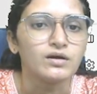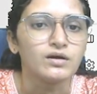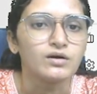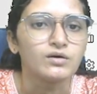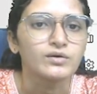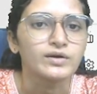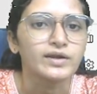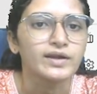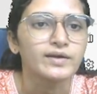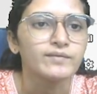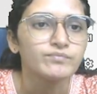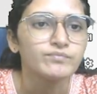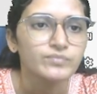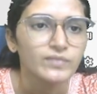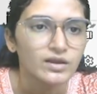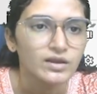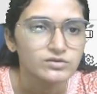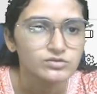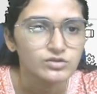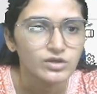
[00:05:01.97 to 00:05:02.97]
Okay,
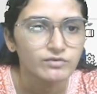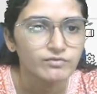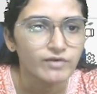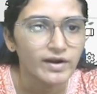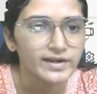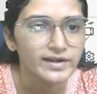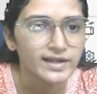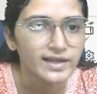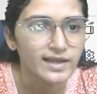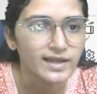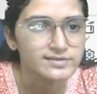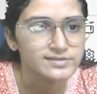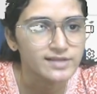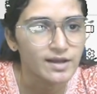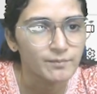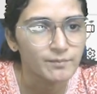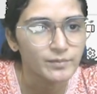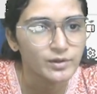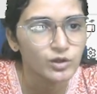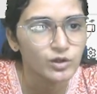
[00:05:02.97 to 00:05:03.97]
so if I take example